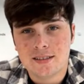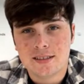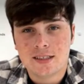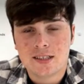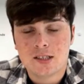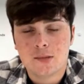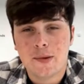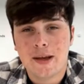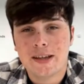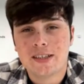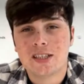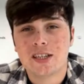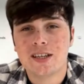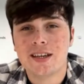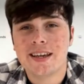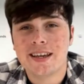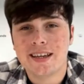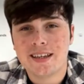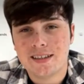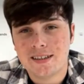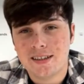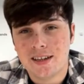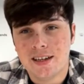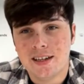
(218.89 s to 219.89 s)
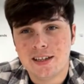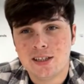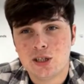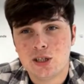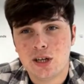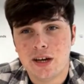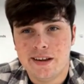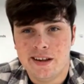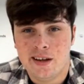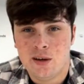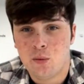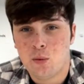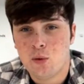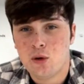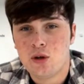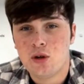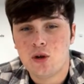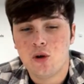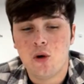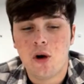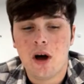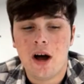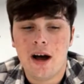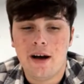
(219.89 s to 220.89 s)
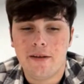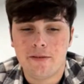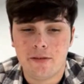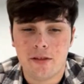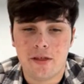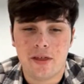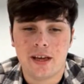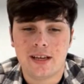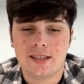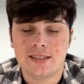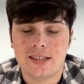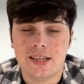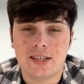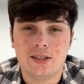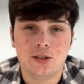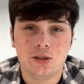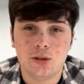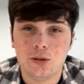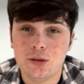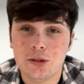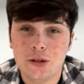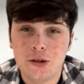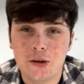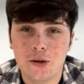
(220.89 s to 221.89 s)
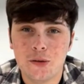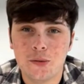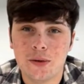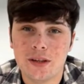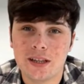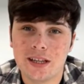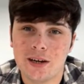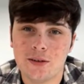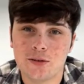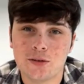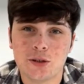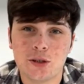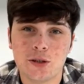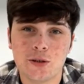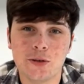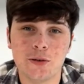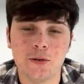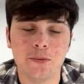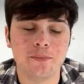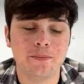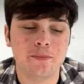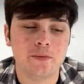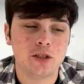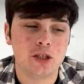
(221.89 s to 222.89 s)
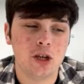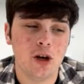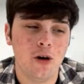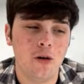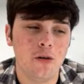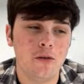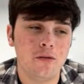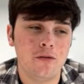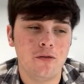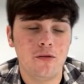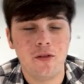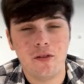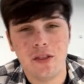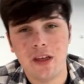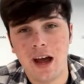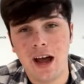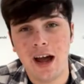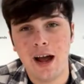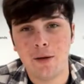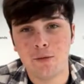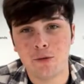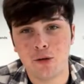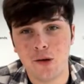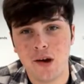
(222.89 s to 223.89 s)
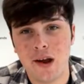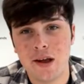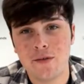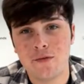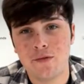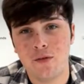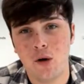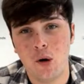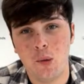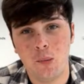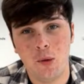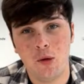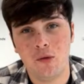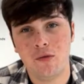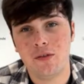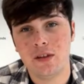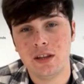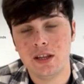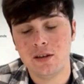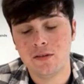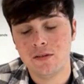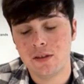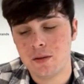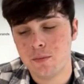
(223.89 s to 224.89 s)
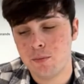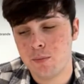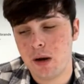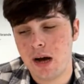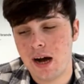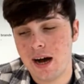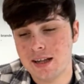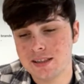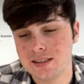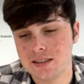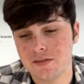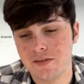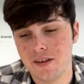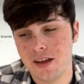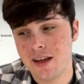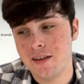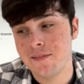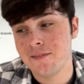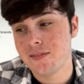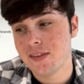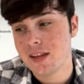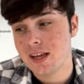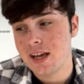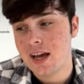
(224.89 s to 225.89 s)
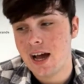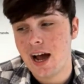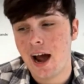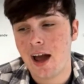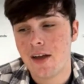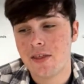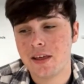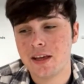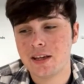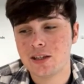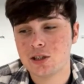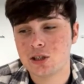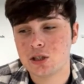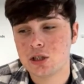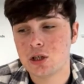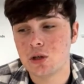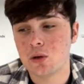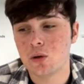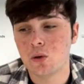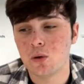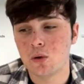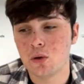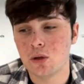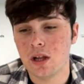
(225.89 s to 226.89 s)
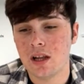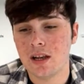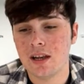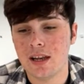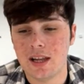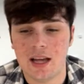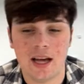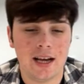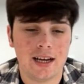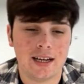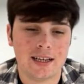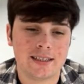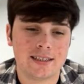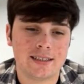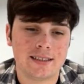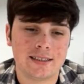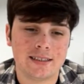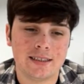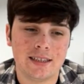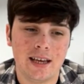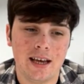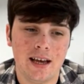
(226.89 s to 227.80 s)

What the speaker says: especially English, and I wouldn't know half the things I do know without school. So for that, I'm grateful. But for the other part of it, I think school lacks